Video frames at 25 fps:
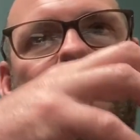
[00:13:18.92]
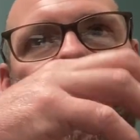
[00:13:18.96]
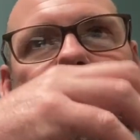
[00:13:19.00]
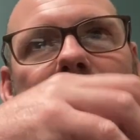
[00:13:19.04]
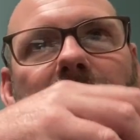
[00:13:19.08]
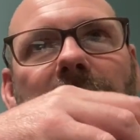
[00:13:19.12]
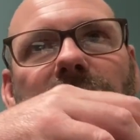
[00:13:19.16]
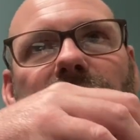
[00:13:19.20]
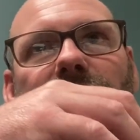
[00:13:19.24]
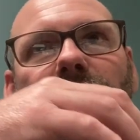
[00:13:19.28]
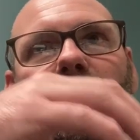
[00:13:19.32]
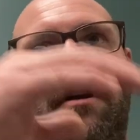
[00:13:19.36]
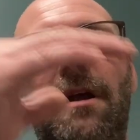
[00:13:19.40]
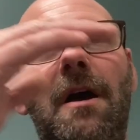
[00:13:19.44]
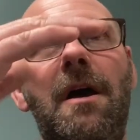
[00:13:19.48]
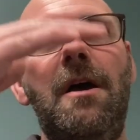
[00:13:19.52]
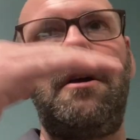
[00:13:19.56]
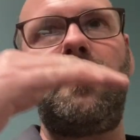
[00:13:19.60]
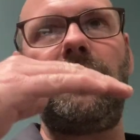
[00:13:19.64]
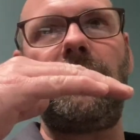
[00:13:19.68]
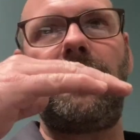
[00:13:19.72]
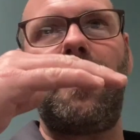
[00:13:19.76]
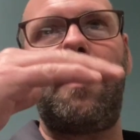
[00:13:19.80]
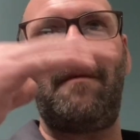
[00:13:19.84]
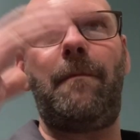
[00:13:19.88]
guess you
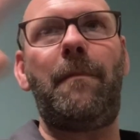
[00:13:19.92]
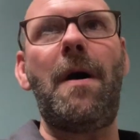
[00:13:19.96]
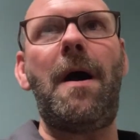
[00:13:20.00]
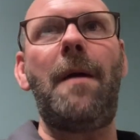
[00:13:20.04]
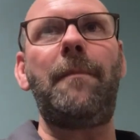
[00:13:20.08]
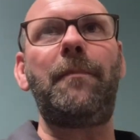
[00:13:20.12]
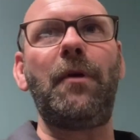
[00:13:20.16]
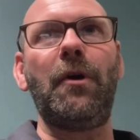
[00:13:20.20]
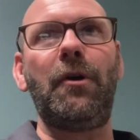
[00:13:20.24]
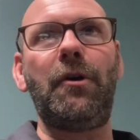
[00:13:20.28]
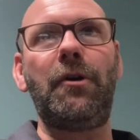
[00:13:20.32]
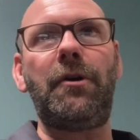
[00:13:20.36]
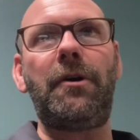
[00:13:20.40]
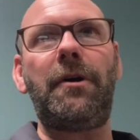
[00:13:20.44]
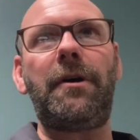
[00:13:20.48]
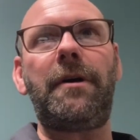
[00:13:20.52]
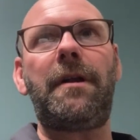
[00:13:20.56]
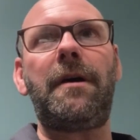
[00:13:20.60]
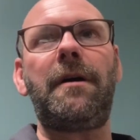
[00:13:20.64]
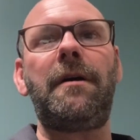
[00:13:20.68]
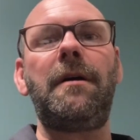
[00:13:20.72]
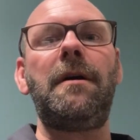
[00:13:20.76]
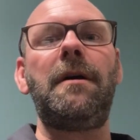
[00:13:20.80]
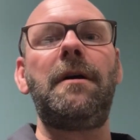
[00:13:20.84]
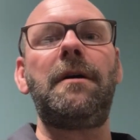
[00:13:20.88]
got to pop the
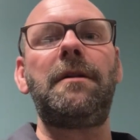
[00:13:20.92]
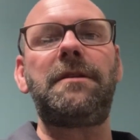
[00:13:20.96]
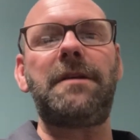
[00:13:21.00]
hood,